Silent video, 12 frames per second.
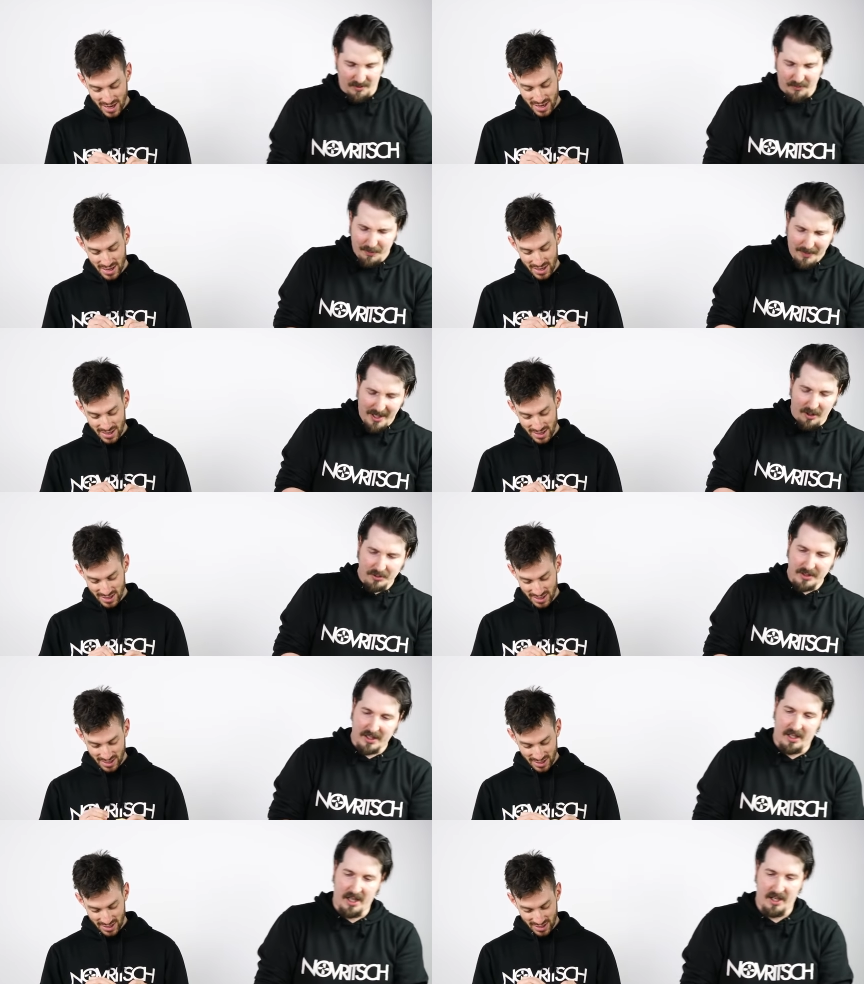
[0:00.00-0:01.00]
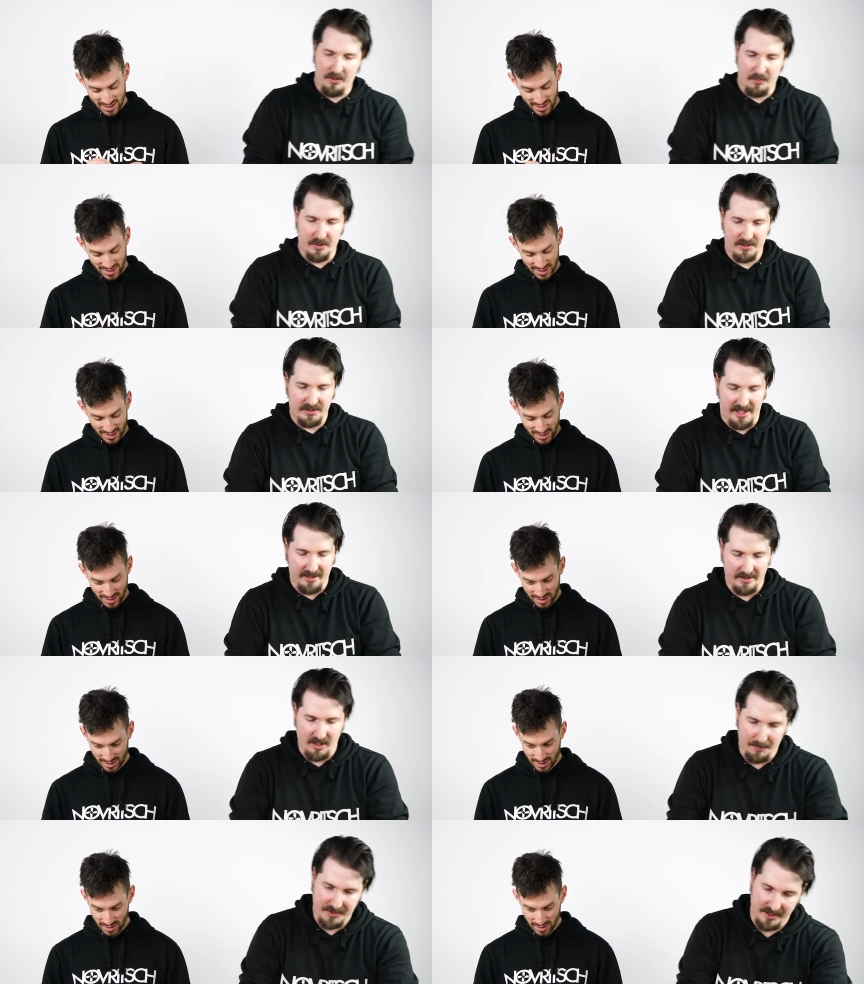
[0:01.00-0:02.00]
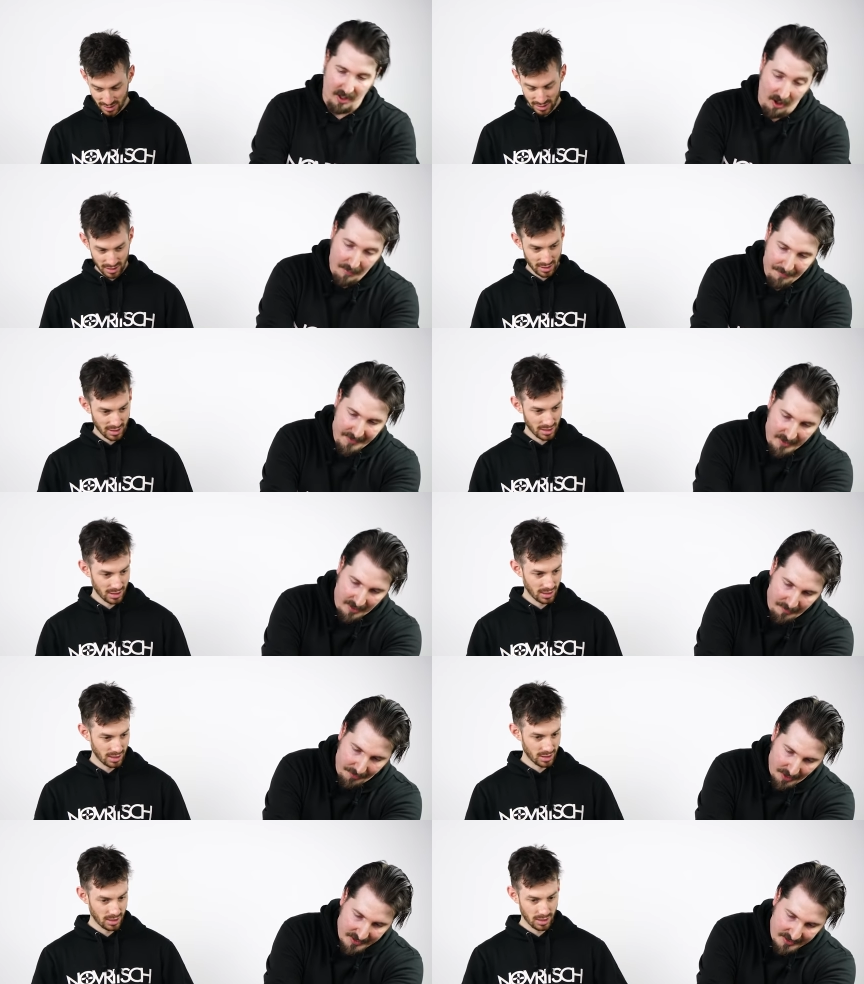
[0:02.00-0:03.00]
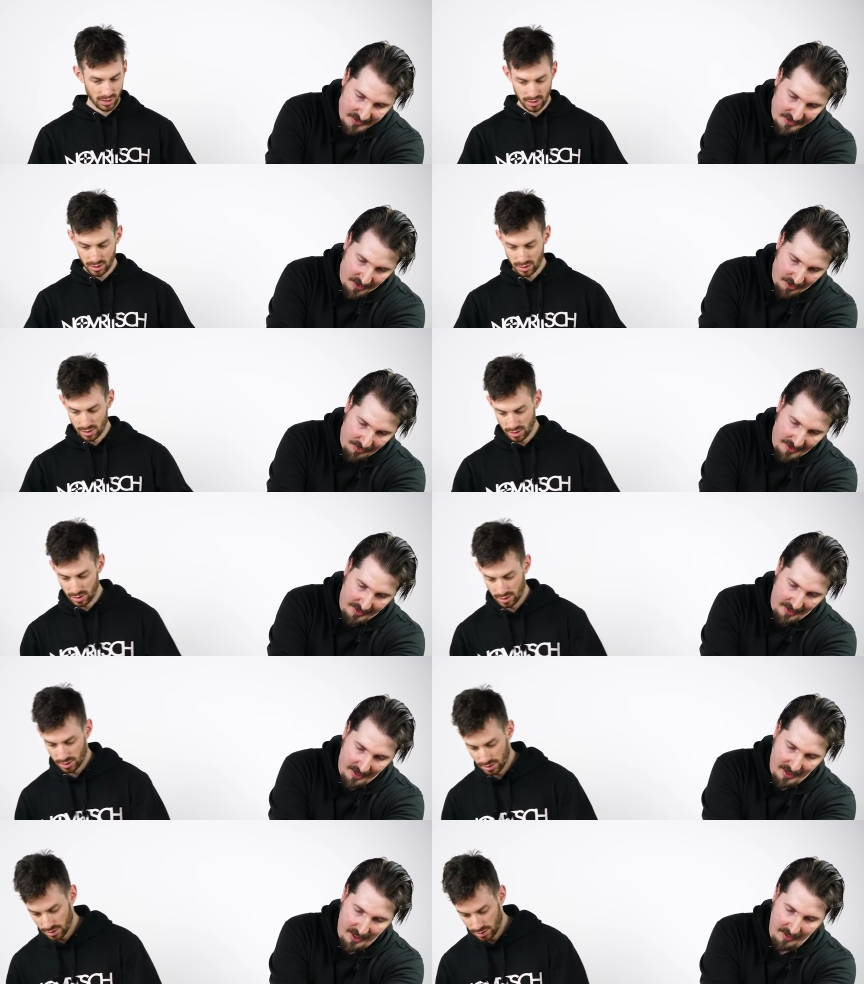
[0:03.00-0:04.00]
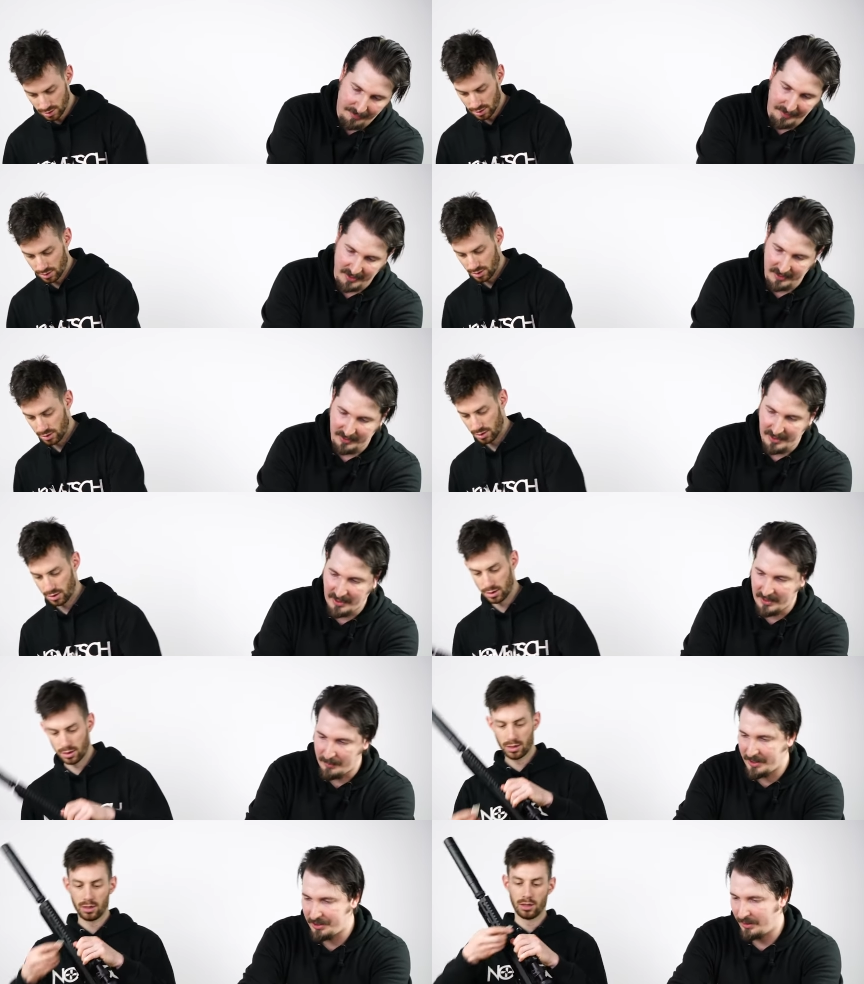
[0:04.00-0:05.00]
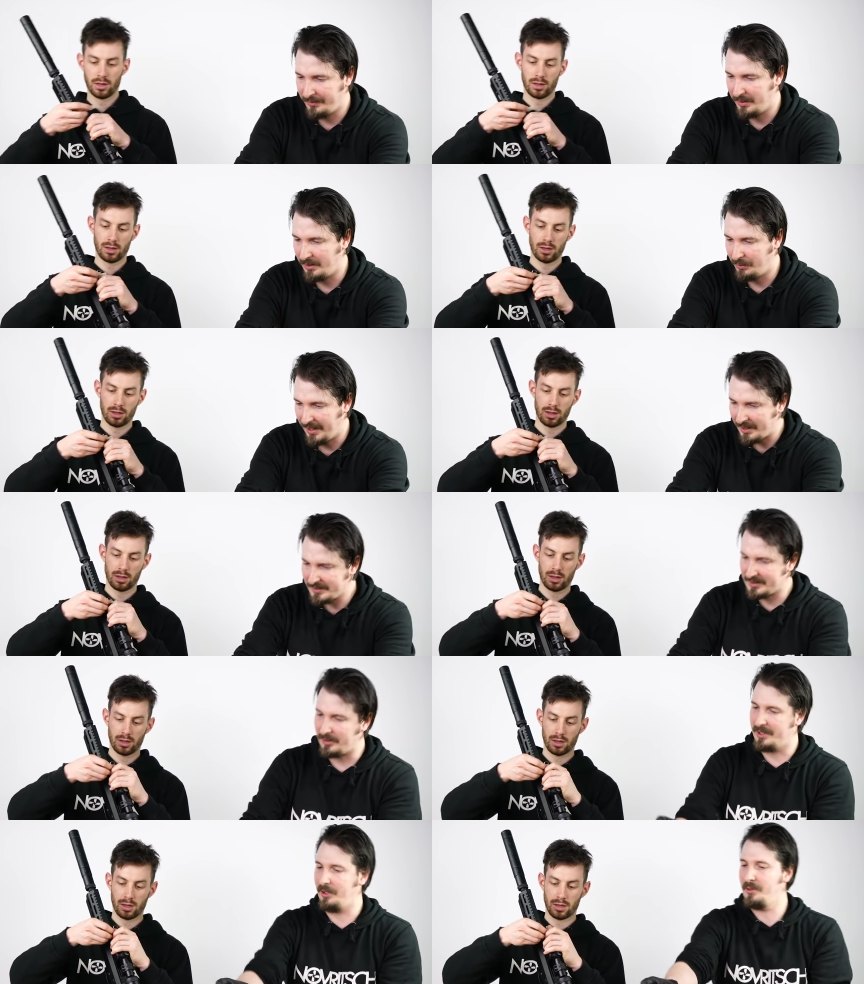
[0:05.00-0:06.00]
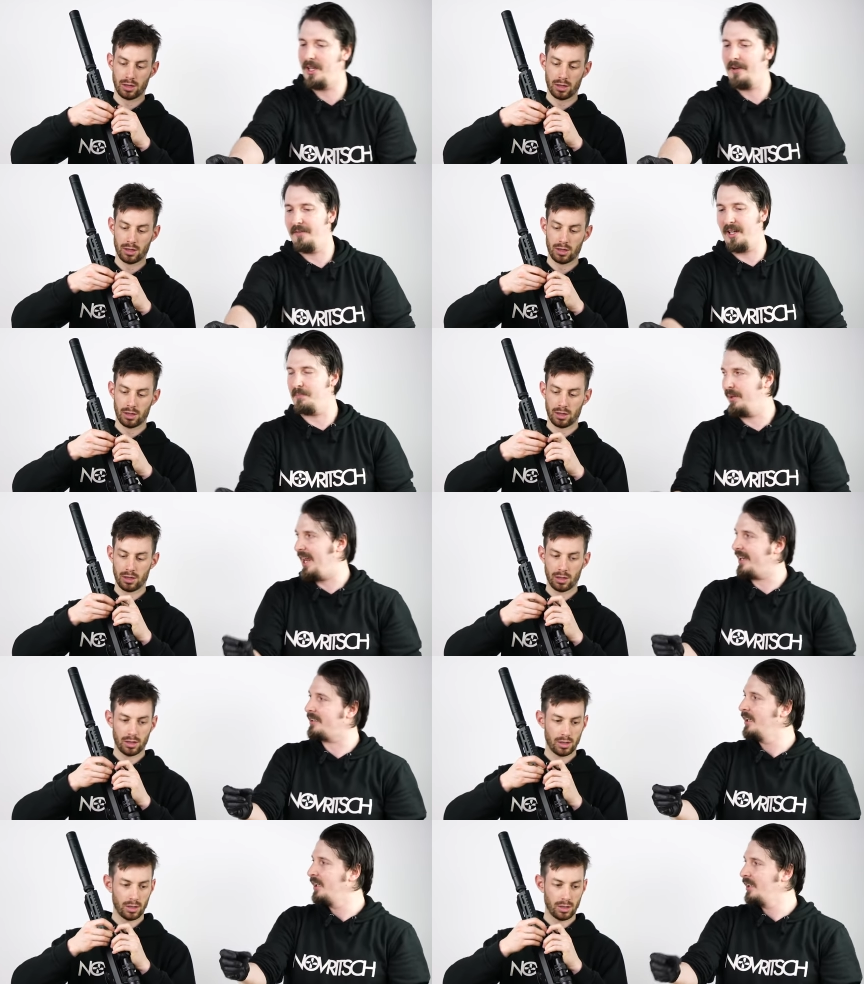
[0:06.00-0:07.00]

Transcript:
Speaker 1: Well, with my own gun, I would take the optic off the gun first so that I have a clean image on the rail, so I don't have like black